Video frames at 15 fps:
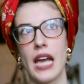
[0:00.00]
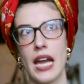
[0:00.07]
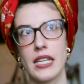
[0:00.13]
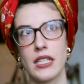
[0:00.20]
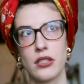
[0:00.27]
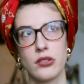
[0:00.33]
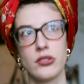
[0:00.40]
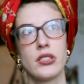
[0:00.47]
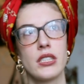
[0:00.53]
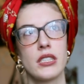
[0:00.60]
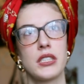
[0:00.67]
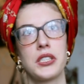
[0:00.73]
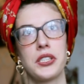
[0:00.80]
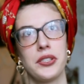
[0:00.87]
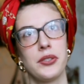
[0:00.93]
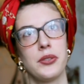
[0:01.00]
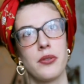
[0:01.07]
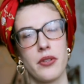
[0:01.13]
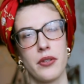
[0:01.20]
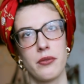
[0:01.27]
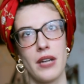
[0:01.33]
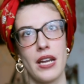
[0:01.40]
I glued it
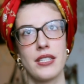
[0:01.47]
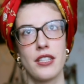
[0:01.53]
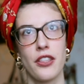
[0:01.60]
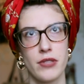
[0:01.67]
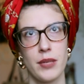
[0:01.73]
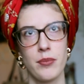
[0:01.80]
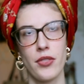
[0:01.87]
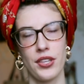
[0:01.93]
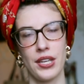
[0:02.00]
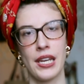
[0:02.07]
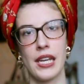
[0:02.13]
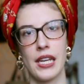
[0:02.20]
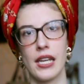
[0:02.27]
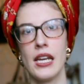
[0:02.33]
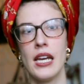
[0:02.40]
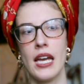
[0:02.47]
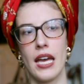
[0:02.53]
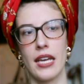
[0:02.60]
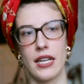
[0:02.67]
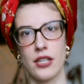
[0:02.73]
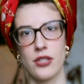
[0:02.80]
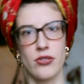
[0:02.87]
to the red trim thingy
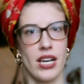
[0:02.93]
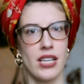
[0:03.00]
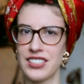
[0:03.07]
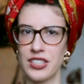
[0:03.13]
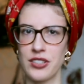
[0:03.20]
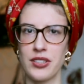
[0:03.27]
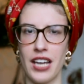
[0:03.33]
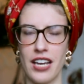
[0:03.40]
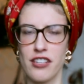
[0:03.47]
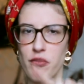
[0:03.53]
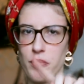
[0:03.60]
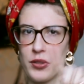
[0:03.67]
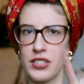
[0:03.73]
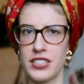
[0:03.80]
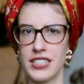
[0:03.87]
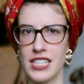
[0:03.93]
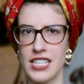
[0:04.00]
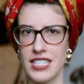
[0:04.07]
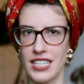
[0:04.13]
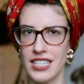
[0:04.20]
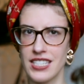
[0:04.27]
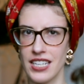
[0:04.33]
and I tried to kind of put it in a
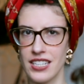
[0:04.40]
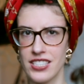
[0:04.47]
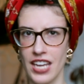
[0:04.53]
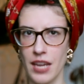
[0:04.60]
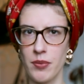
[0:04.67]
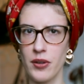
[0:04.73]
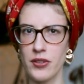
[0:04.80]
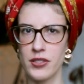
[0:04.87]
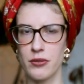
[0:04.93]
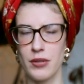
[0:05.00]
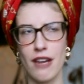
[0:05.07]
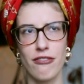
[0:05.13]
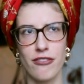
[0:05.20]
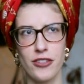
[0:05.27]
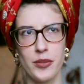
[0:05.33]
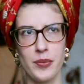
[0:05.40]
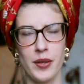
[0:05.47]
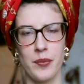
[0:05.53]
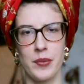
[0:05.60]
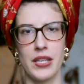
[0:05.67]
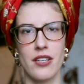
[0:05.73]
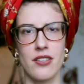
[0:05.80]
zigzag shape on the ruffle,
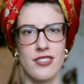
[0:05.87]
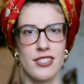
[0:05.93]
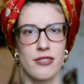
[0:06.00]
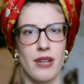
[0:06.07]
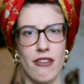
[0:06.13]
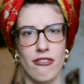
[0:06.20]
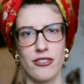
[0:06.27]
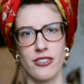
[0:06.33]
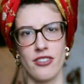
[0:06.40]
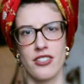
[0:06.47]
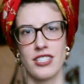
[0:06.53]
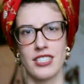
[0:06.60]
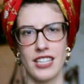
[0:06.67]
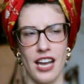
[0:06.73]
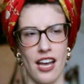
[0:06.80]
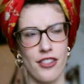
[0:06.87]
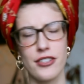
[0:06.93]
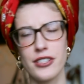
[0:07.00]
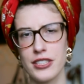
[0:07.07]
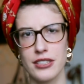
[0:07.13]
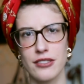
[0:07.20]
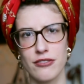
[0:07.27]
but because the ruffle is
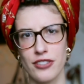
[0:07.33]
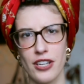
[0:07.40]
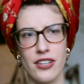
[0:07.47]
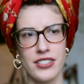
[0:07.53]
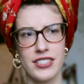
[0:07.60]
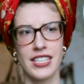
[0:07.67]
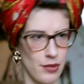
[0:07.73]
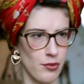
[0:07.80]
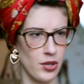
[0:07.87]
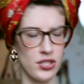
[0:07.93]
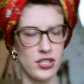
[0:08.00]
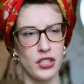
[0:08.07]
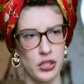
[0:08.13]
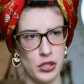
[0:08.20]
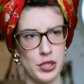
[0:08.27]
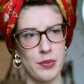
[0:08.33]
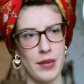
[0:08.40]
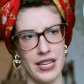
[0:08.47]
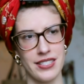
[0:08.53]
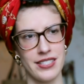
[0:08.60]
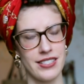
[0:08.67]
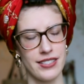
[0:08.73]
gathered at front, it was a huge
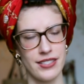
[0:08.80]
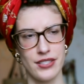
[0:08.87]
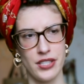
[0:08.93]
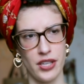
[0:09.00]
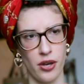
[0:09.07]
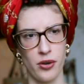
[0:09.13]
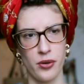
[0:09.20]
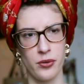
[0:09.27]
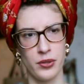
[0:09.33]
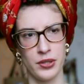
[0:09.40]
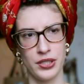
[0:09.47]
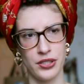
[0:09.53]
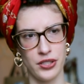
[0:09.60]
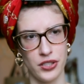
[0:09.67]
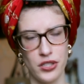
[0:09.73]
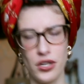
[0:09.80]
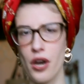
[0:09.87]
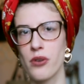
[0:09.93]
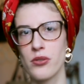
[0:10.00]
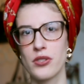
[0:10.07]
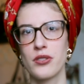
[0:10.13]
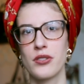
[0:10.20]
mess. So
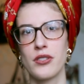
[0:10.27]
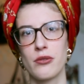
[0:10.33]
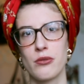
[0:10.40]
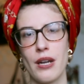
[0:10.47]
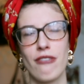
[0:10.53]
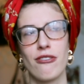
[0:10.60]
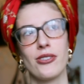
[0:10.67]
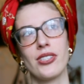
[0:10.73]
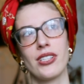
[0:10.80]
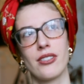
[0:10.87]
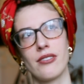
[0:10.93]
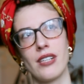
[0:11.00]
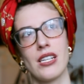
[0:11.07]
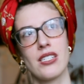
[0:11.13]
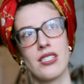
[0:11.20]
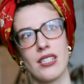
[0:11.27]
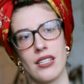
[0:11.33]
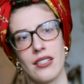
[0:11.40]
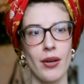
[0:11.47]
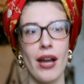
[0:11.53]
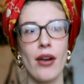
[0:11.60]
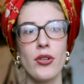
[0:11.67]
no to the ruffle
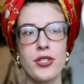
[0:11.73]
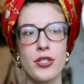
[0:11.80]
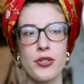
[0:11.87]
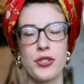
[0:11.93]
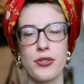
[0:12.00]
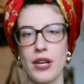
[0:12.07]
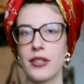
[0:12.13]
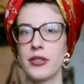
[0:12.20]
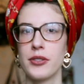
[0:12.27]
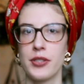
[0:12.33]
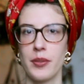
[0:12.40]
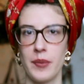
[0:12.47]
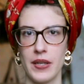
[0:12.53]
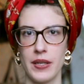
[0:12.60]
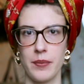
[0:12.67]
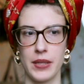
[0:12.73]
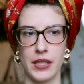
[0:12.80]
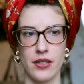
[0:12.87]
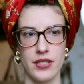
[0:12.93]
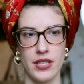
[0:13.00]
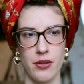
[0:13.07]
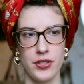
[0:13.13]
decoration. So I also struggled a bit
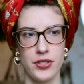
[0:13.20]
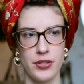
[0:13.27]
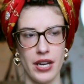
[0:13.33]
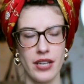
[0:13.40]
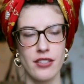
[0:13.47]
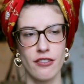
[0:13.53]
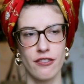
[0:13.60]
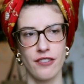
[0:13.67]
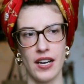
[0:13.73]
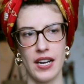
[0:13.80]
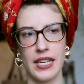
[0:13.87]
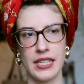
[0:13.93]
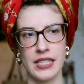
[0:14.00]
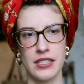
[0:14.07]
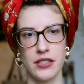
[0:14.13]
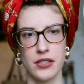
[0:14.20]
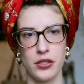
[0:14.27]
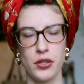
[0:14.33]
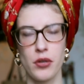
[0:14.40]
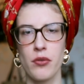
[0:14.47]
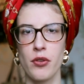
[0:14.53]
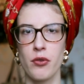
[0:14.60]
because I was trying to find, you know,